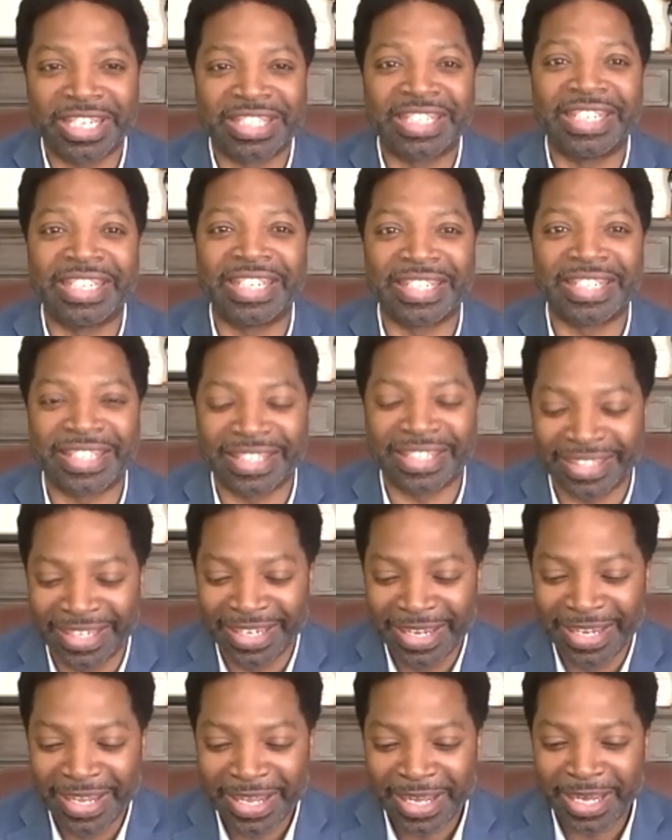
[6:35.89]
it isn't,
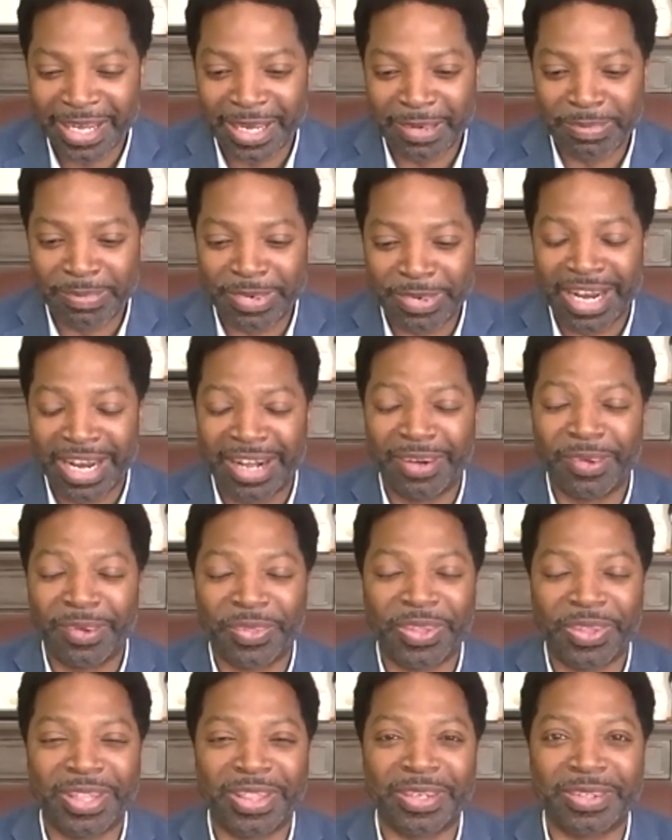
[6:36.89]
uh, but I don't
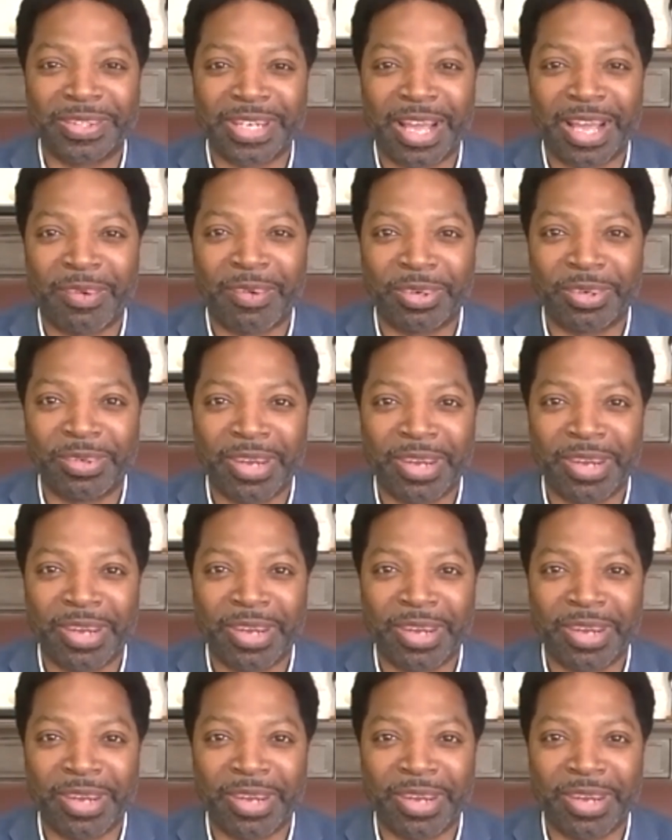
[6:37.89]
think there's. I would.